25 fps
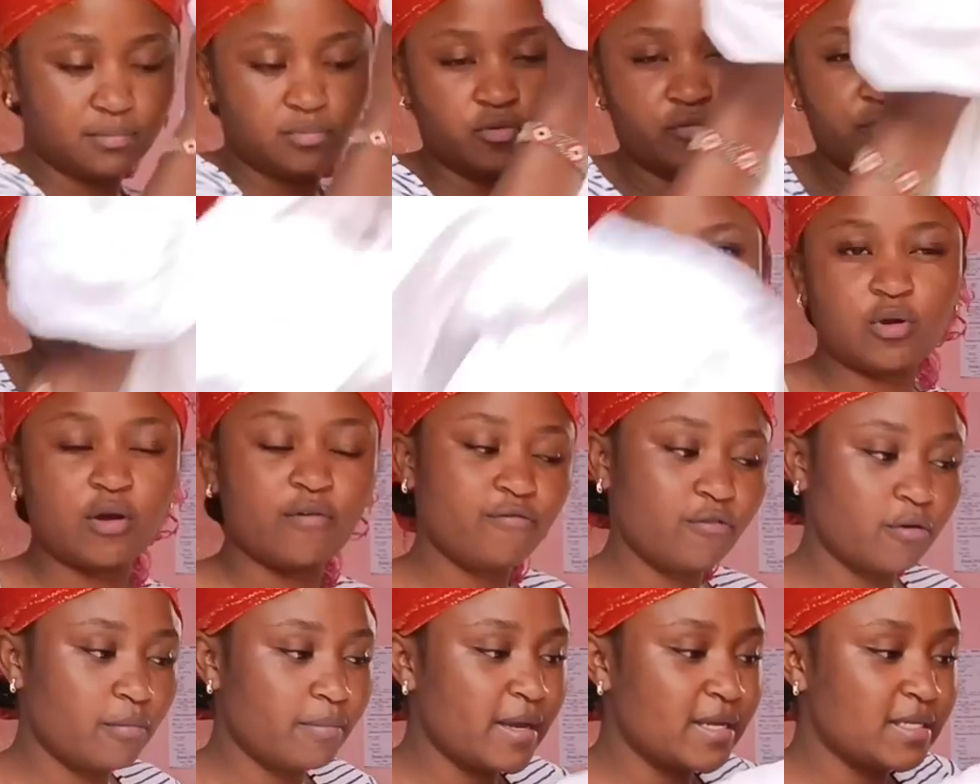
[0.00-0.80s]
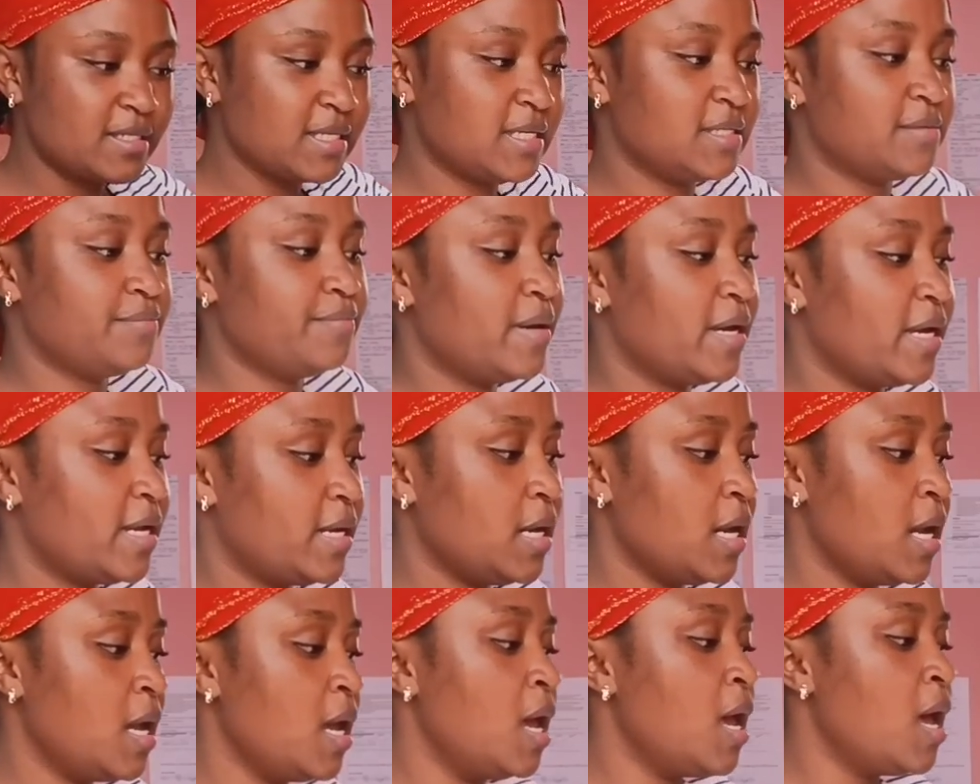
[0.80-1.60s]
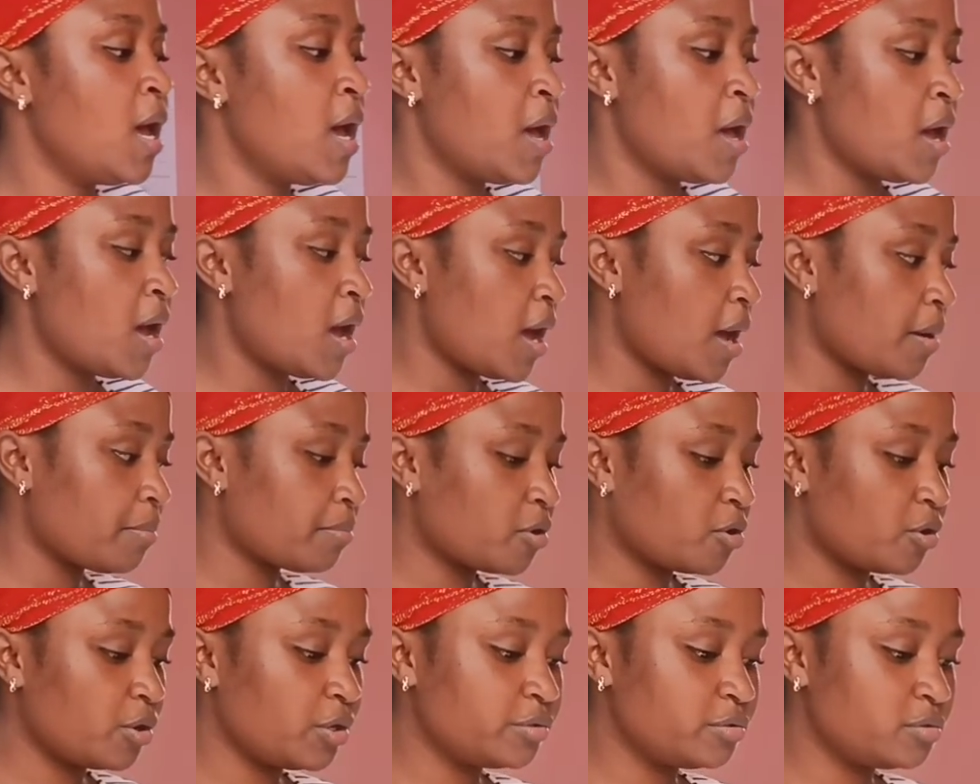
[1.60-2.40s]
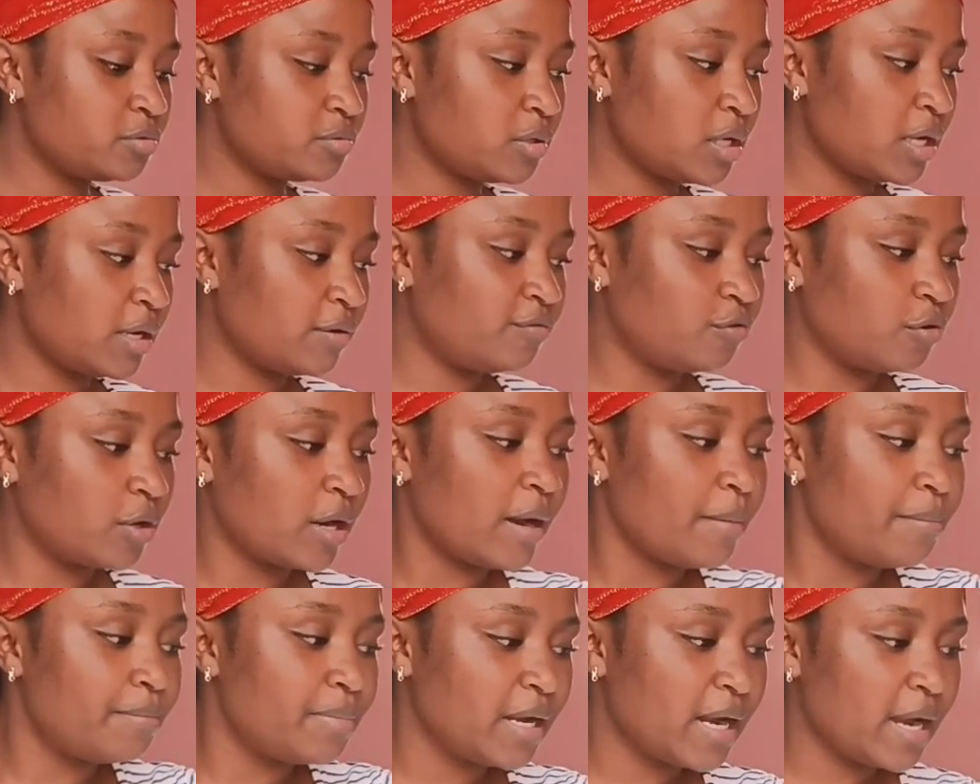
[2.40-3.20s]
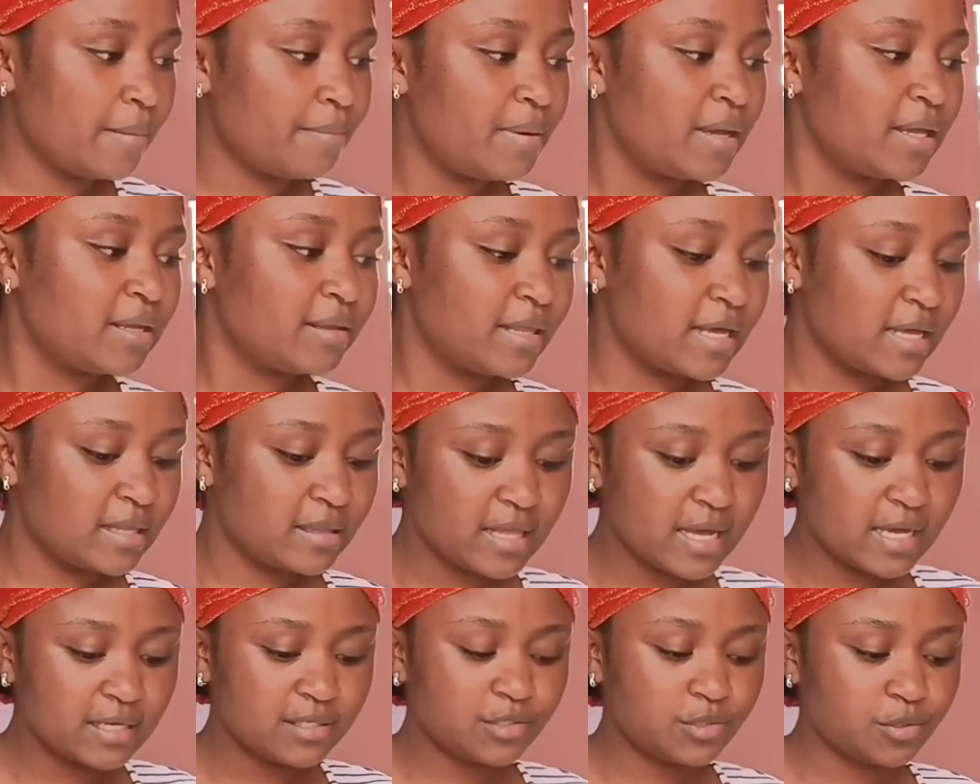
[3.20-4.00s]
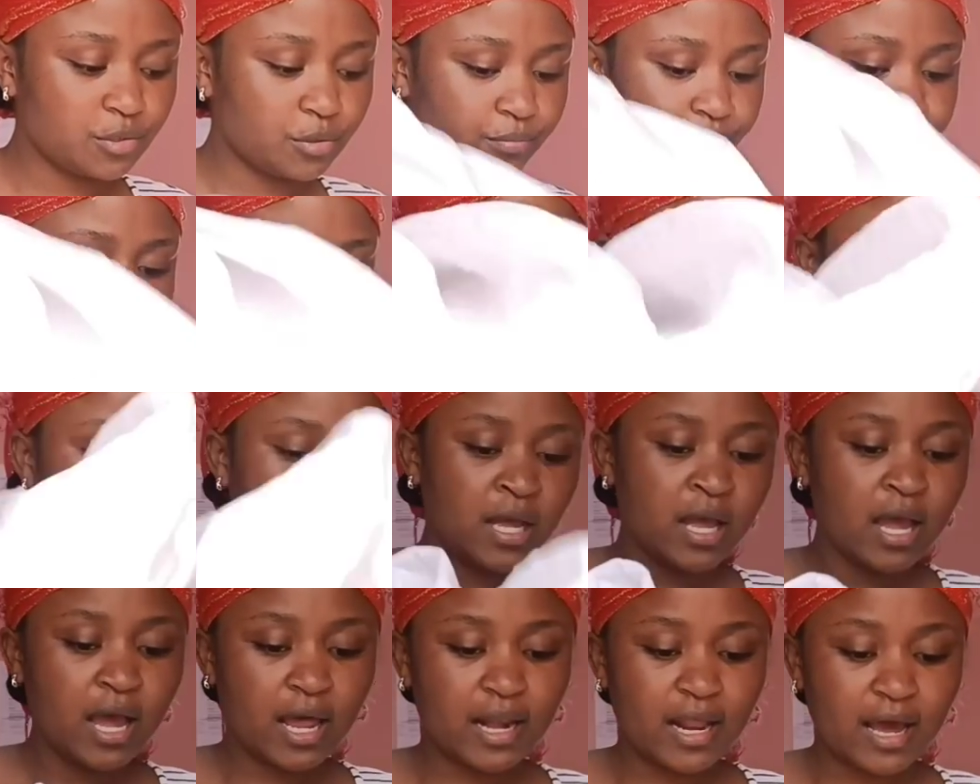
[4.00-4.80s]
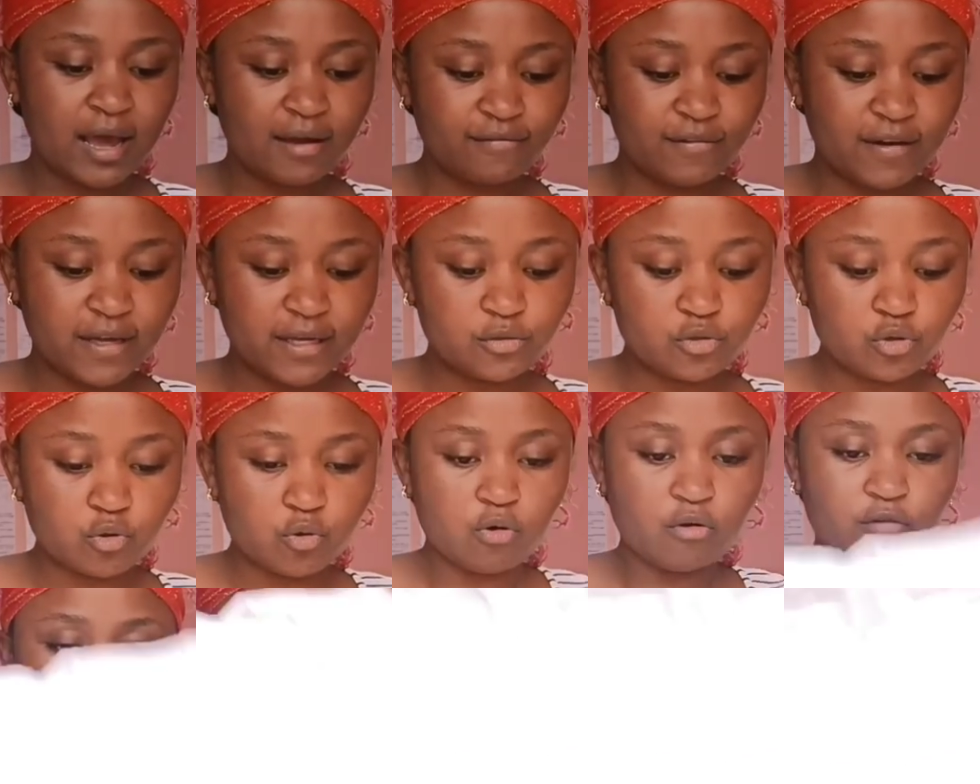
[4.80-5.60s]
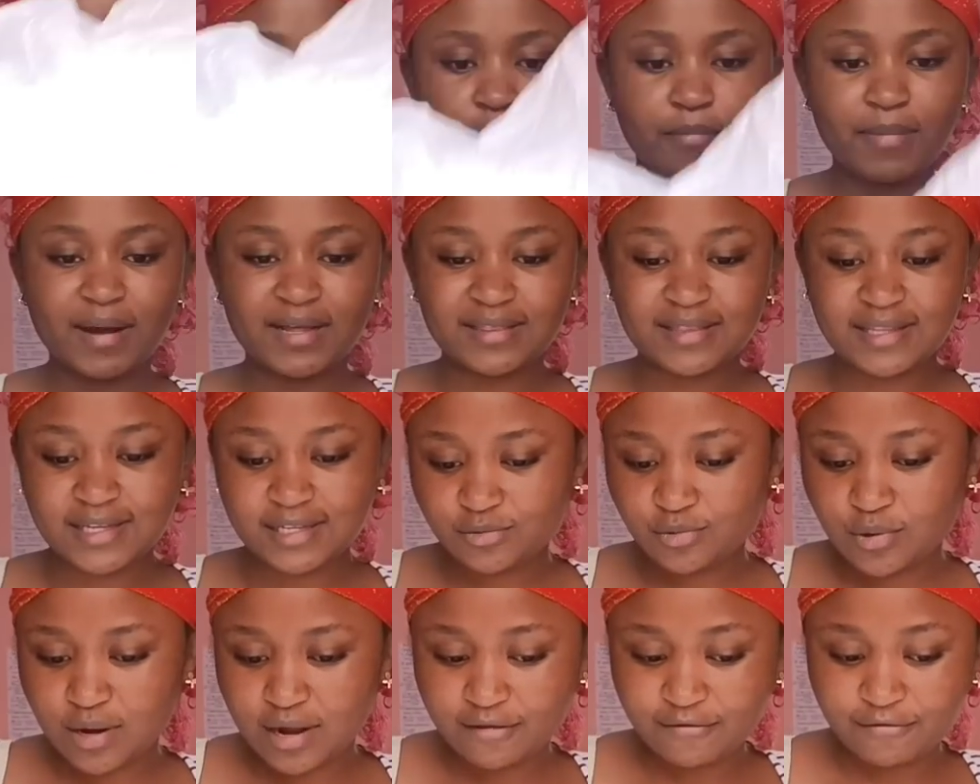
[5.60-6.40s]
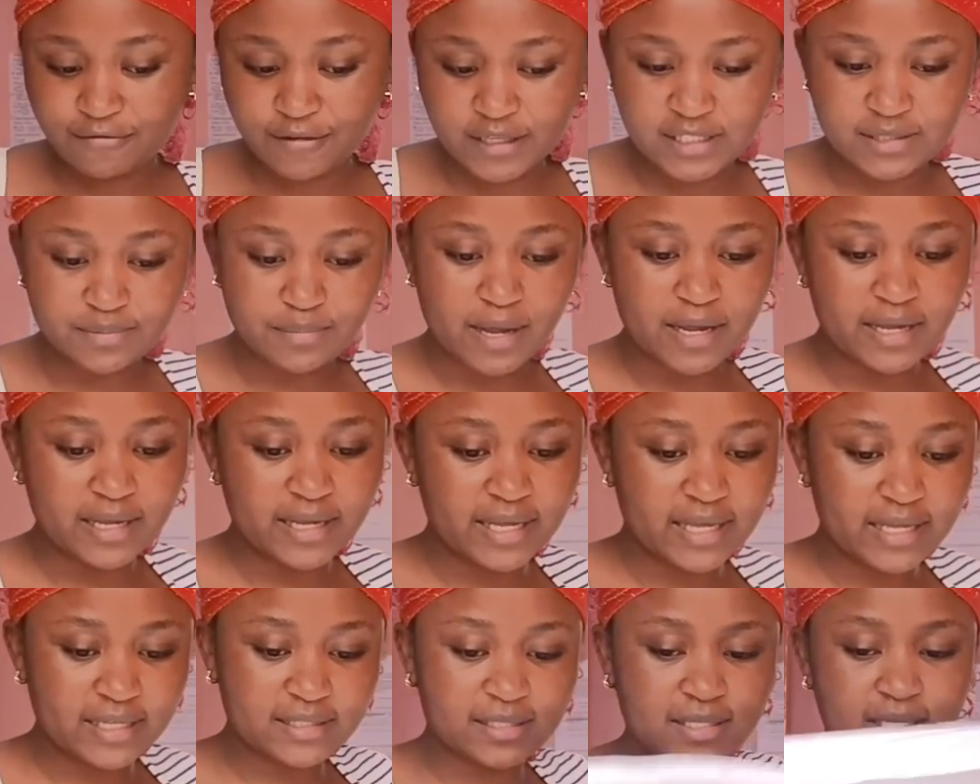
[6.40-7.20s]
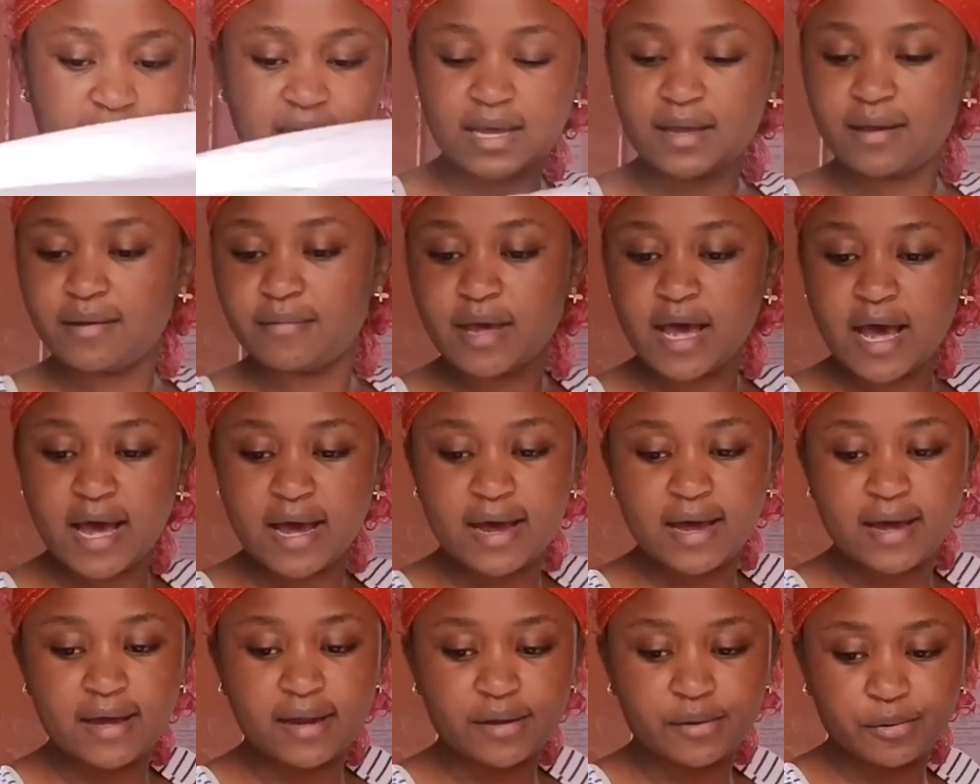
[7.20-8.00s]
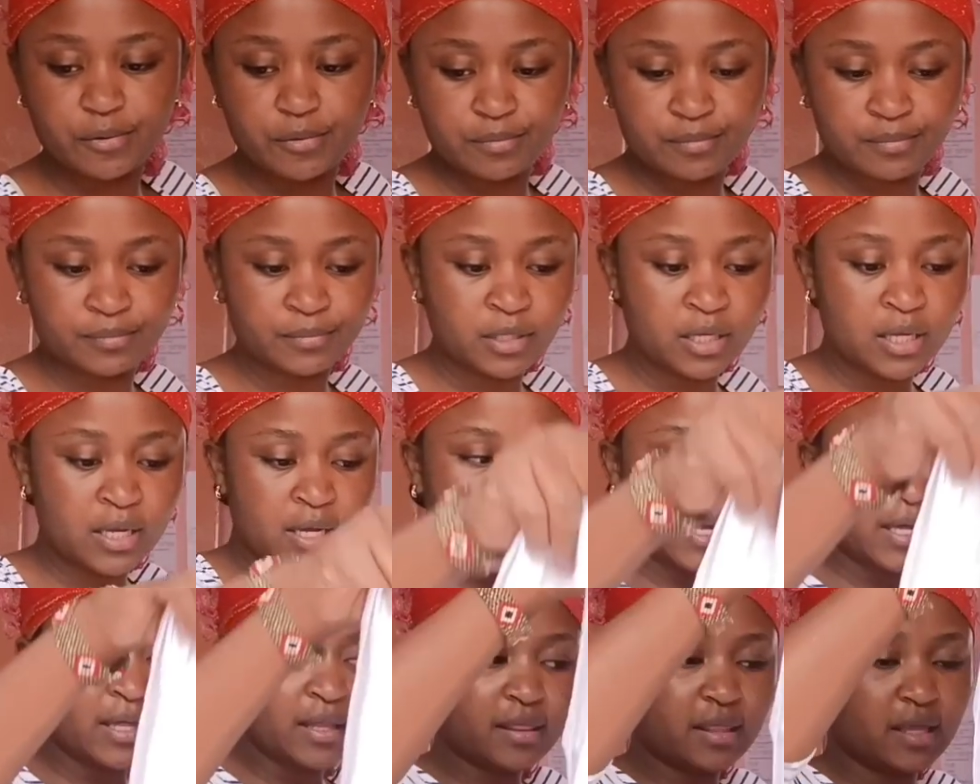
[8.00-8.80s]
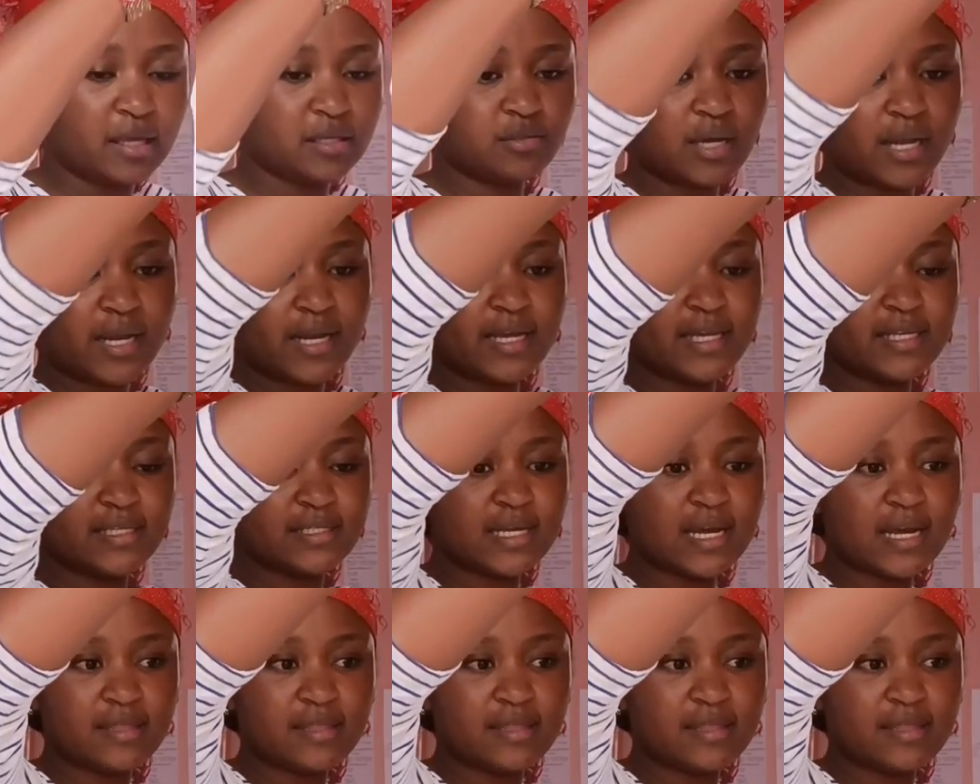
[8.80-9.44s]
moving to a 4 by 6 bed, I'm going uh, for a bigger bed than that. So I'll have like to go for more. But this one fits my kids' uh, room this one is